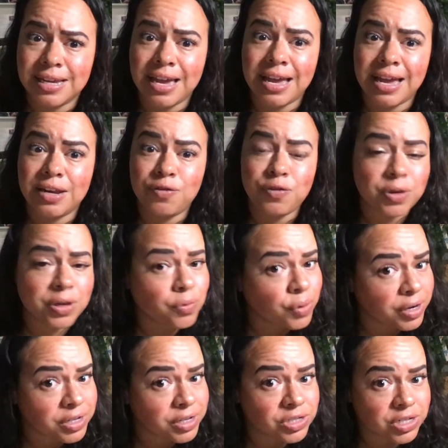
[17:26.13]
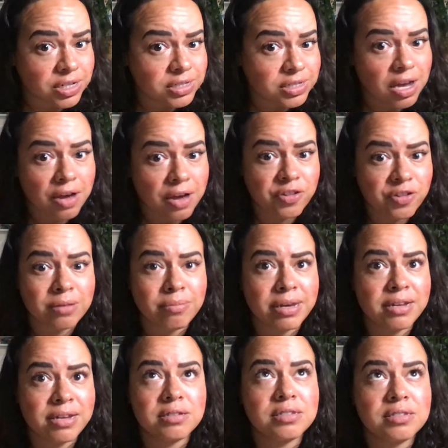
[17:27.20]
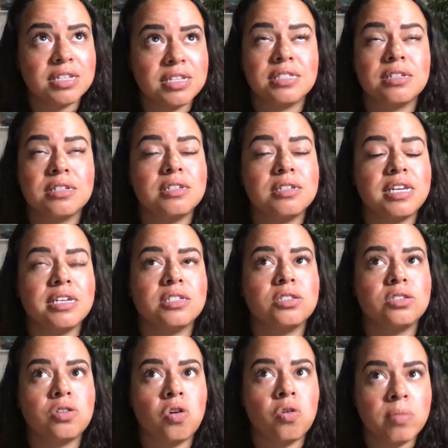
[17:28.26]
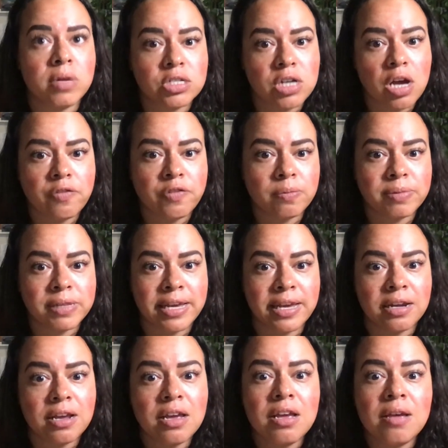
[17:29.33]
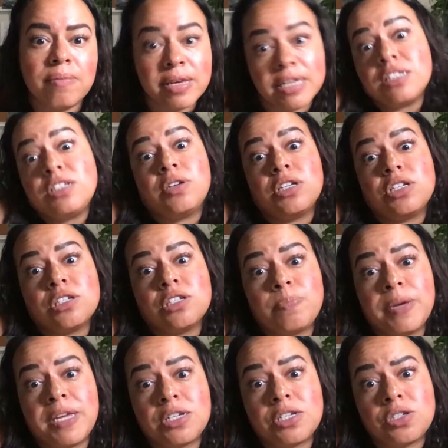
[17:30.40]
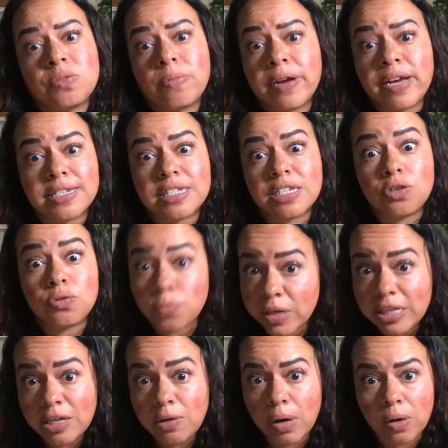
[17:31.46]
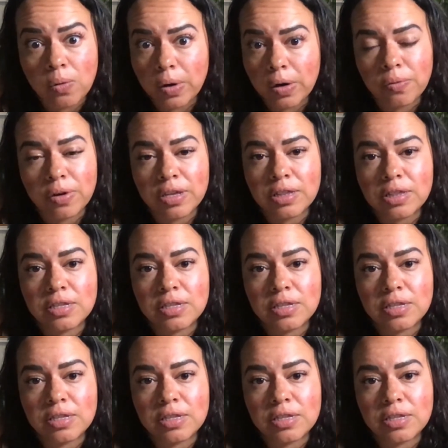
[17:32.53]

And if you can work just off inbounds, that's going to take so much off your plate because you can just pitch to brands that you really want to work with.